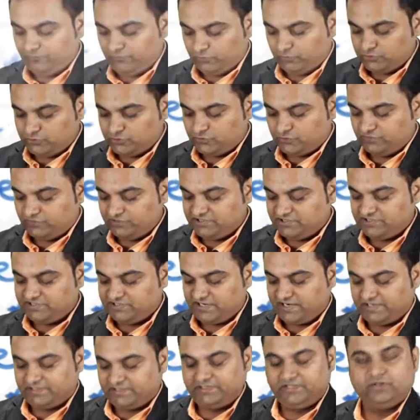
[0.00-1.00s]
force which is
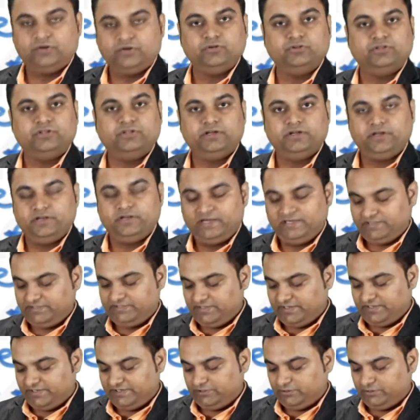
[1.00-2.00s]
acting on the
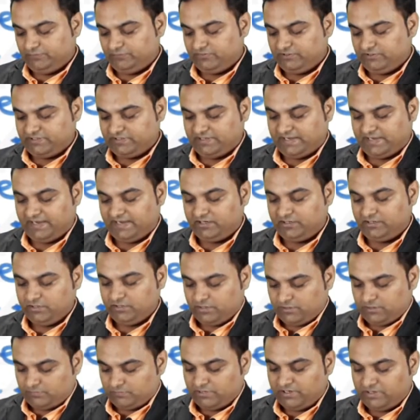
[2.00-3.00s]
at the end of the crank
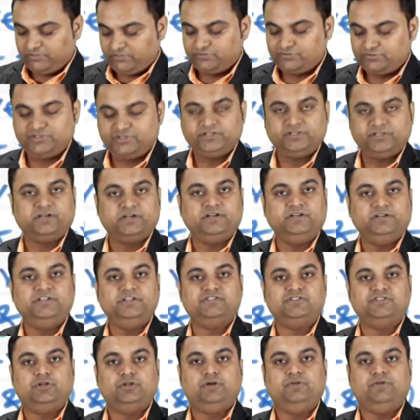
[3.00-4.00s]
by using the
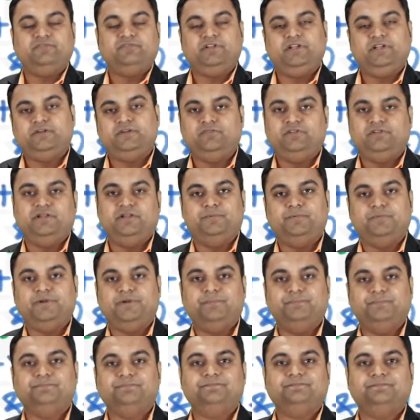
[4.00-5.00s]
condition of equilibrium.